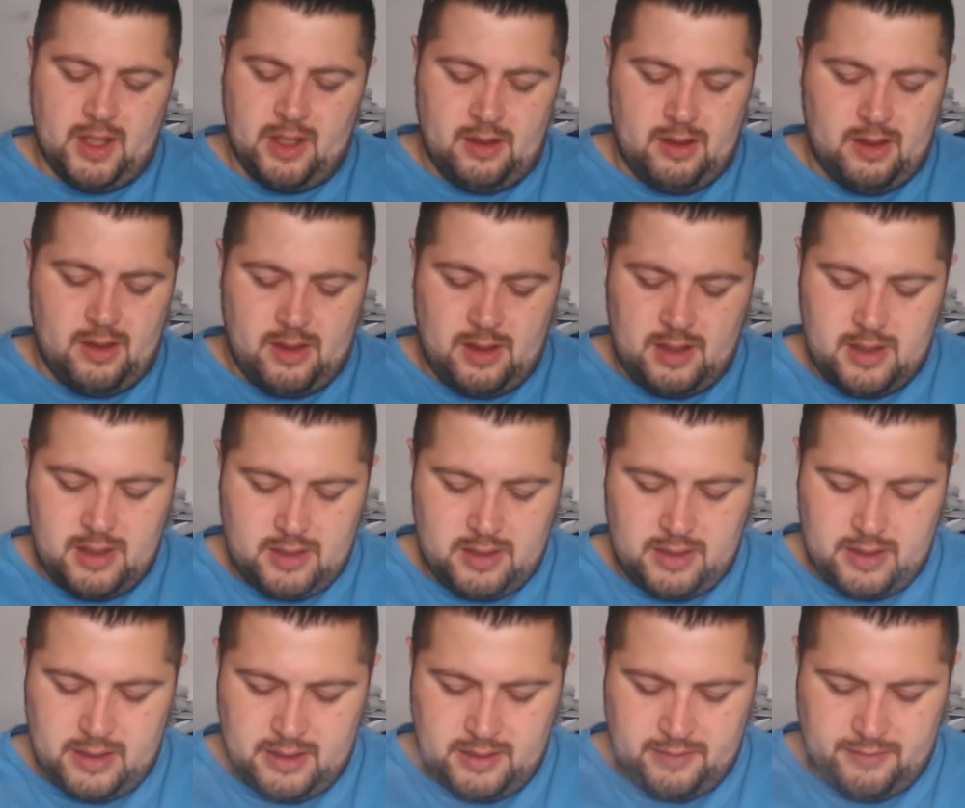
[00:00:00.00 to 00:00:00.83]
Oh,
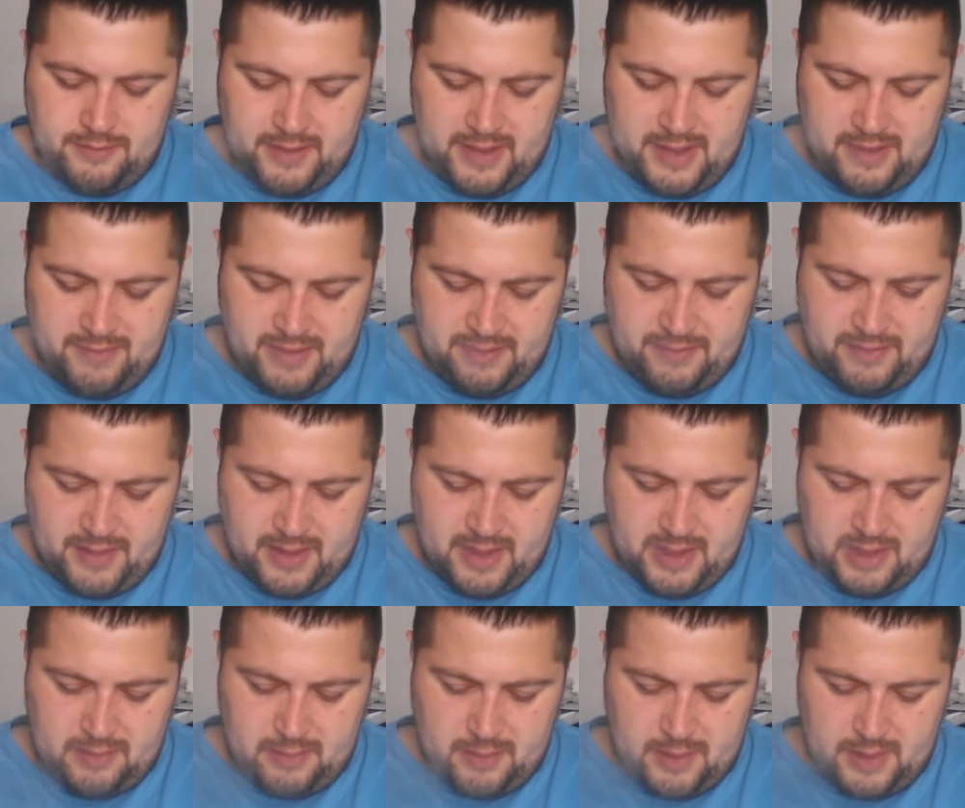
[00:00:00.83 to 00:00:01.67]
the flavour for
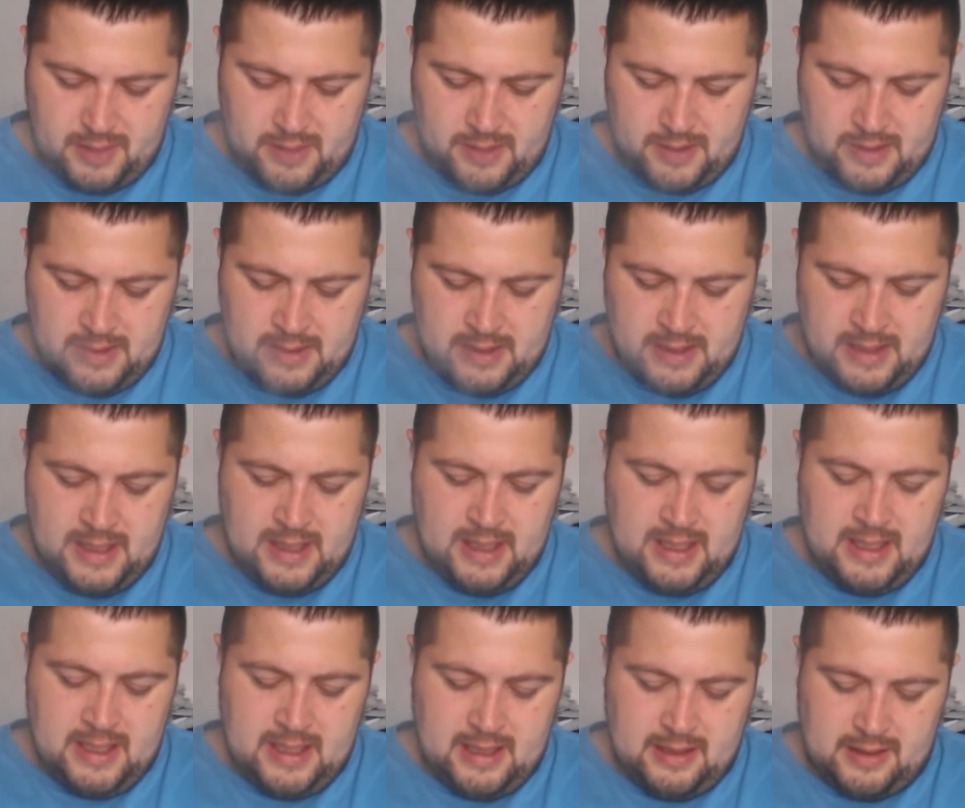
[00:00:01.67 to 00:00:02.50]
this one,
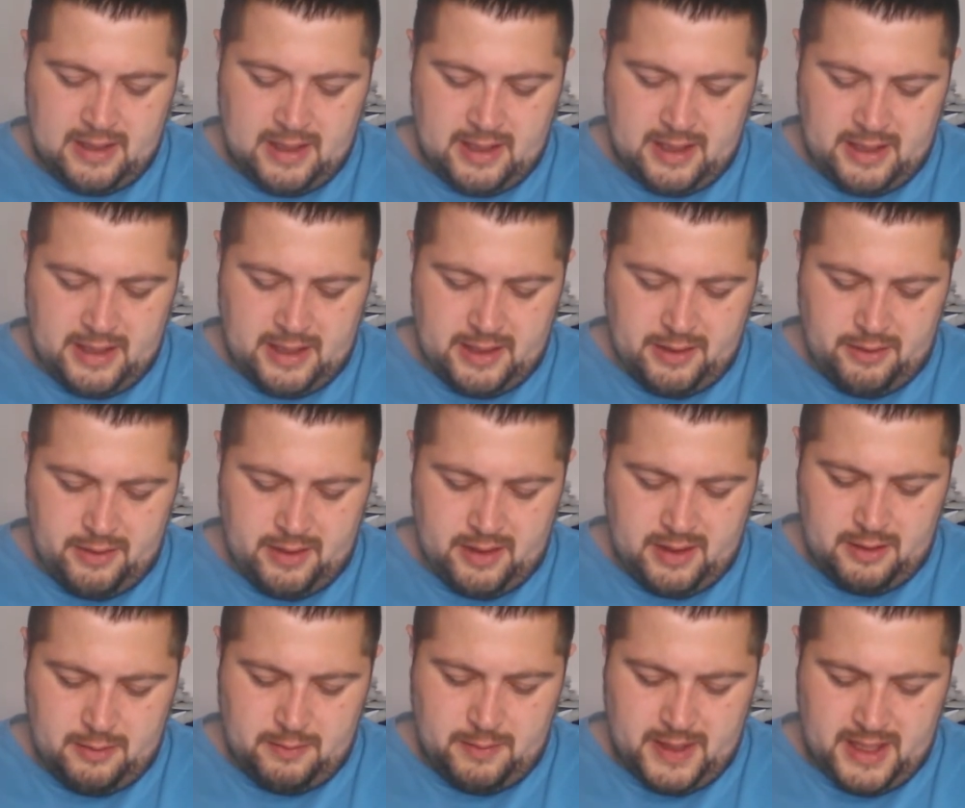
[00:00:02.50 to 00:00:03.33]
I turned it down
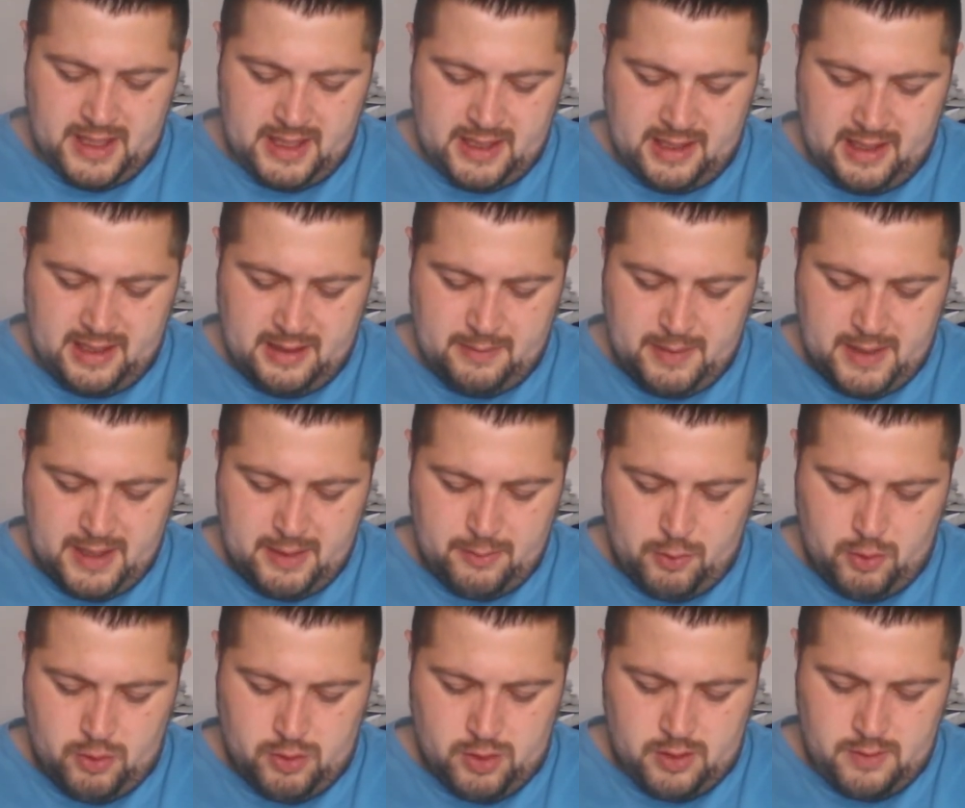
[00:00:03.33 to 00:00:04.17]
a little bit, it's getting a
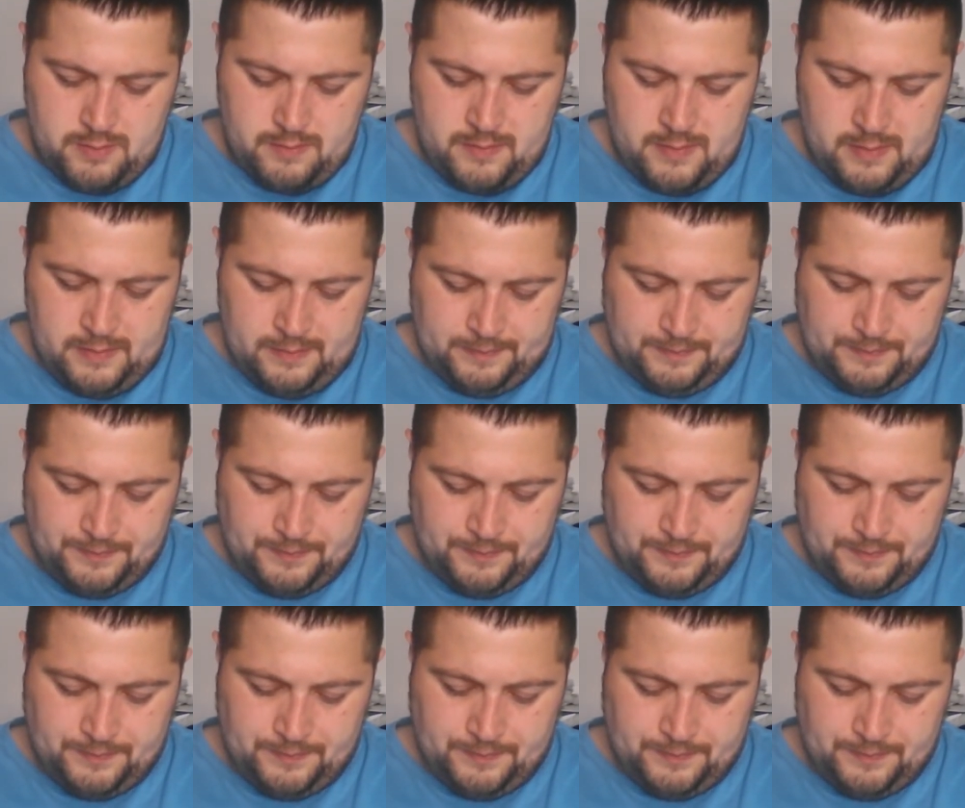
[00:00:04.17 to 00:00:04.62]
bit warm.